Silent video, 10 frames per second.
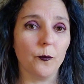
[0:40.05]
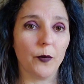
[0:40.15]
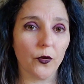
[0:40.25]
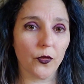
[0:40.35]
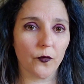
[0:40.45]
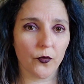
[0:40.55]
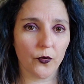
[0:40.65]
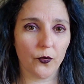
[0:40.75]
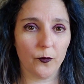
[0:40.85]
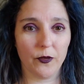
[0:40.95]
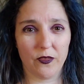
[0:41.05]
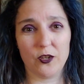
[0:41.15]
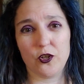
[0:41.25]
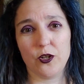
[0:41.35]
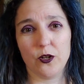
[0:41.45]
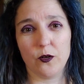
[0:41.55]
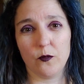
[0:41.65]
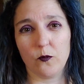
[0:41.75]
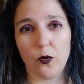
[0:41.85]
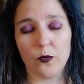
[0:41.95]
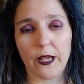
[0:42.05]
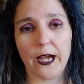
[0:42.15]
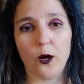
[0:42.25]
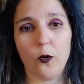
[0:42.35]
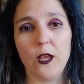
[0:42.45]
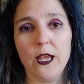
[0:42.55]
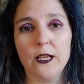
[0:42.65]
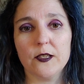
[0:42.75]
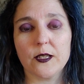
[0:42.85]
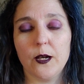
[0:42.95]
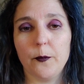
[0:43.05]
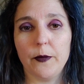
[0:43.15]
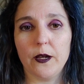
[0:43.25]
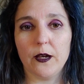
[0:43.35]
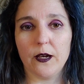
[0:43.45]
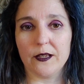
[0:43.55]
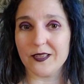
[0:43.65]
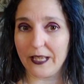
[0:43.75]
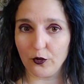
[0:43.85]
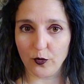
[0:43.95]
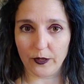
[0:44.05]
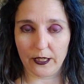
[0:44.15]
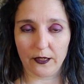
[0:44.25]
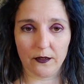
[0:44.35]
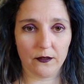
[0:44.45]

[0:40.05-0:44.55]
both of whom this year rolled out some scheduling